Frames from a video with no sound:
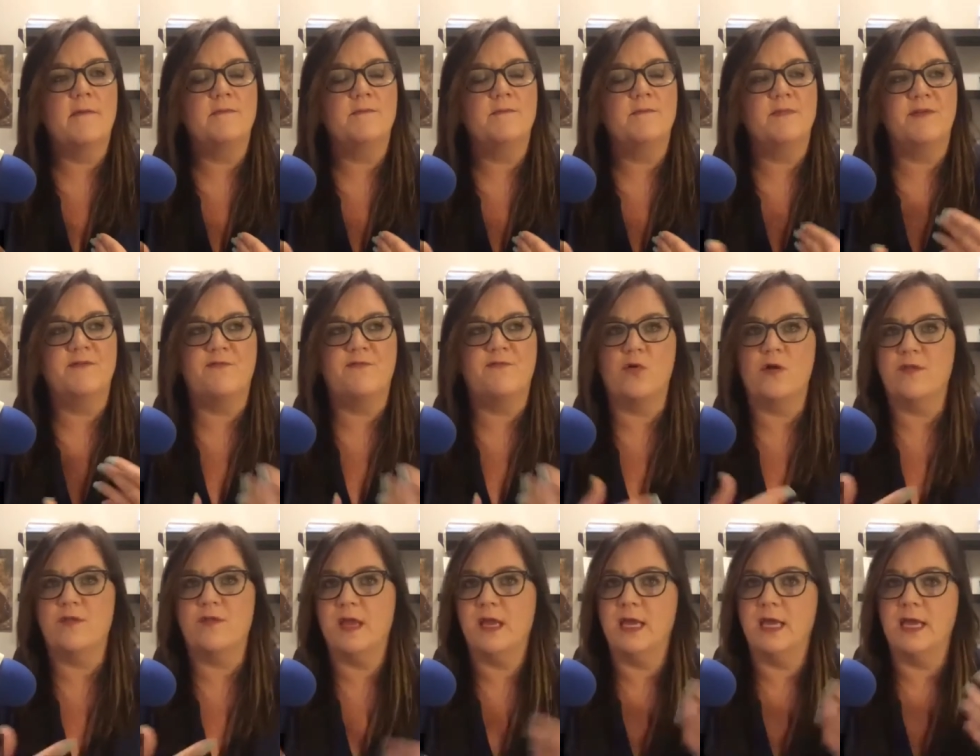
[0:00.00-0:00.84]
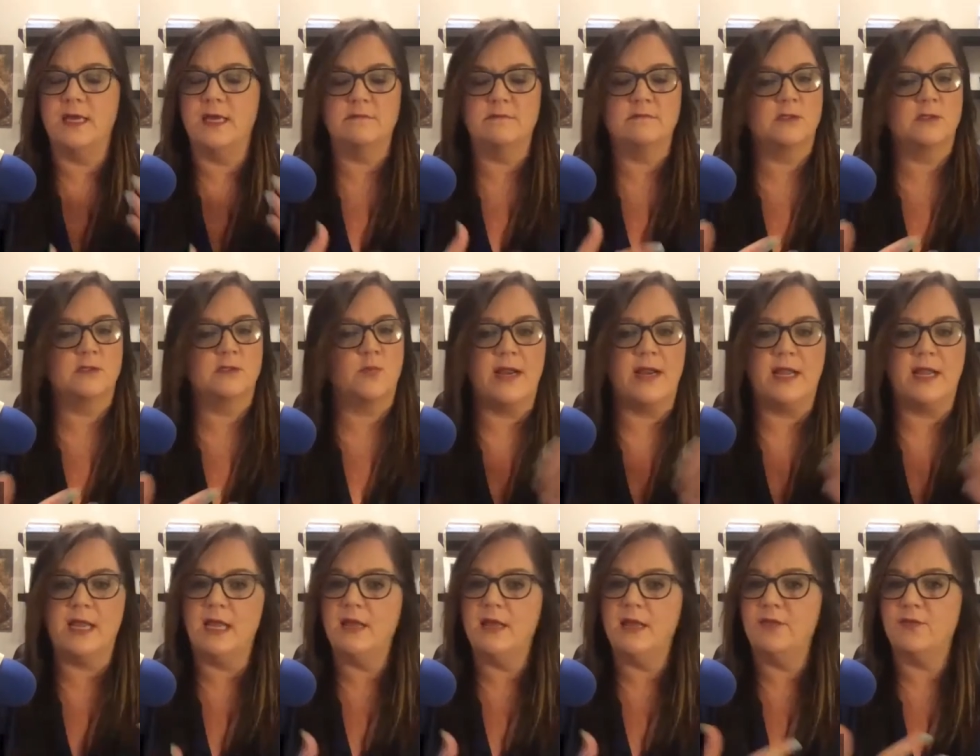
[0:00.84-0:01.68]
before they get
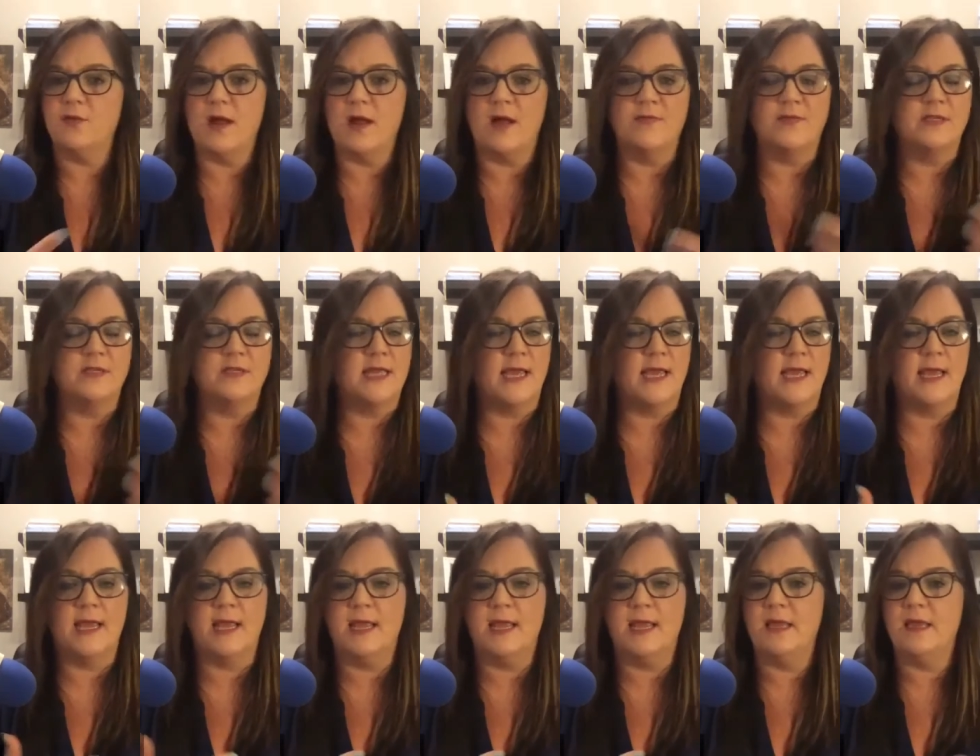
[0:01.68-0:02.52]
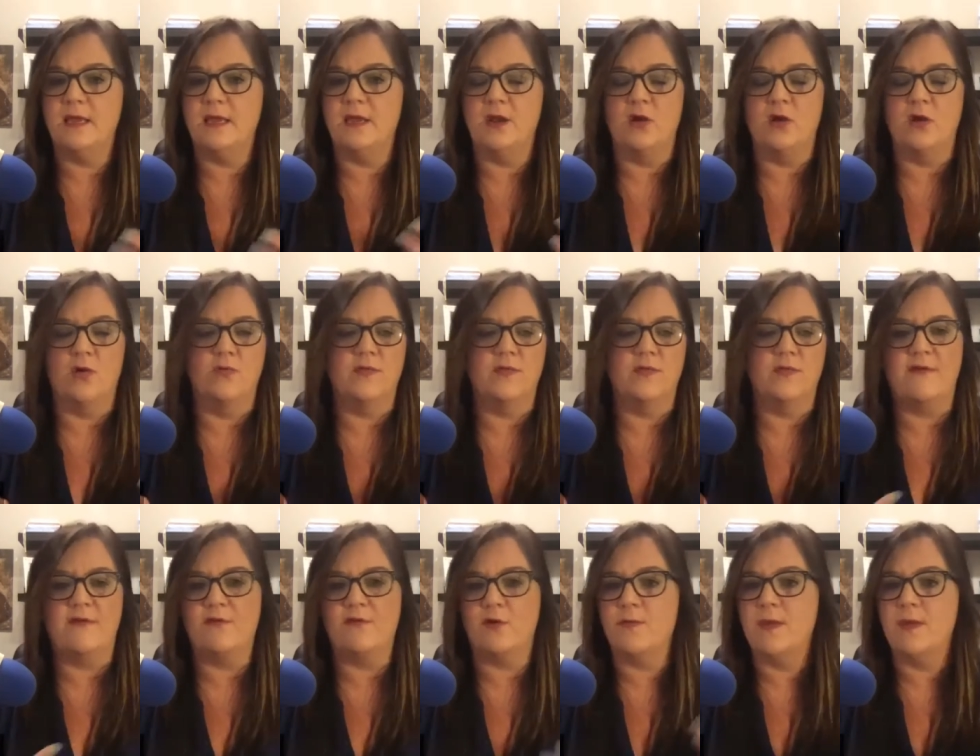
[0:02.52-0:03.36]
sweaty throughout the day, you know, they
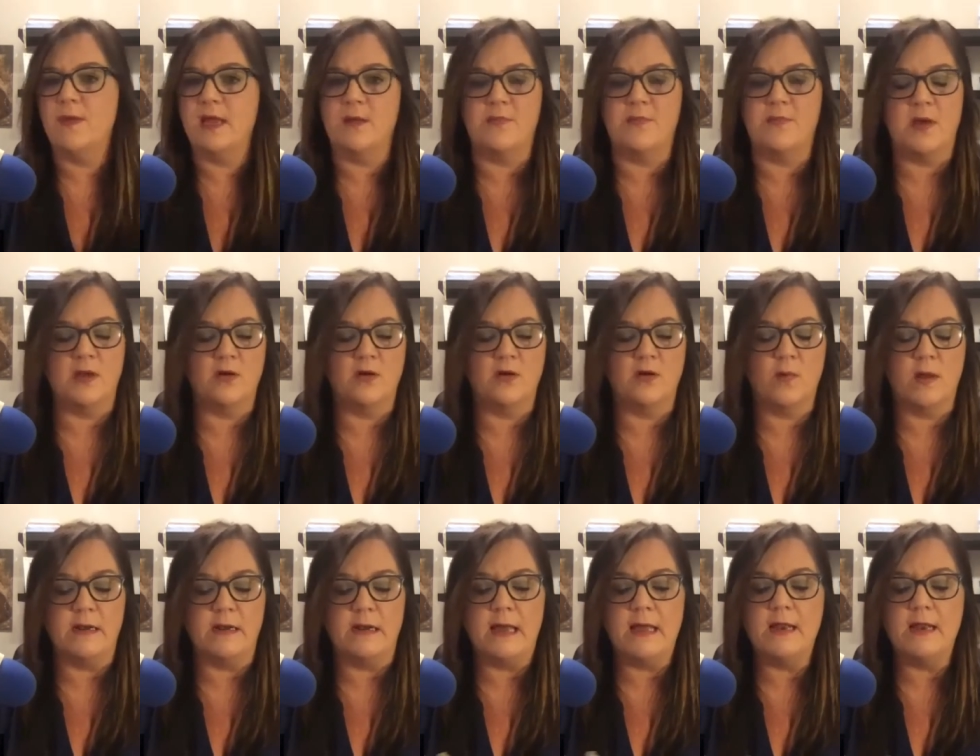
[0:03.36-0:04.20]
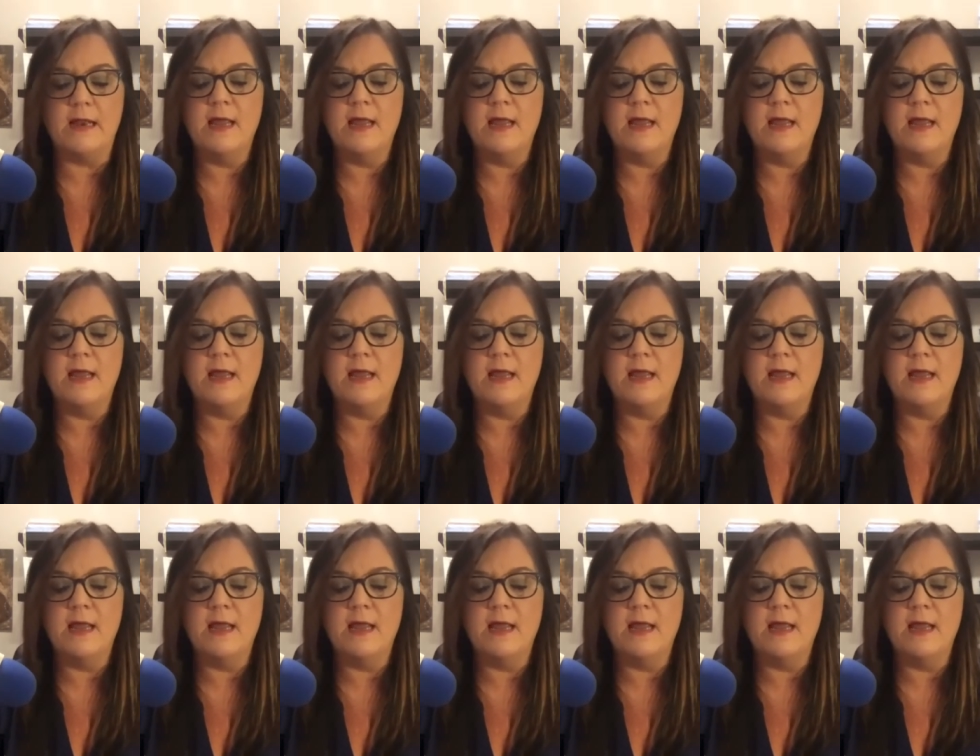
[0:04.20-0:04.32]
have their makeup on and whatnot,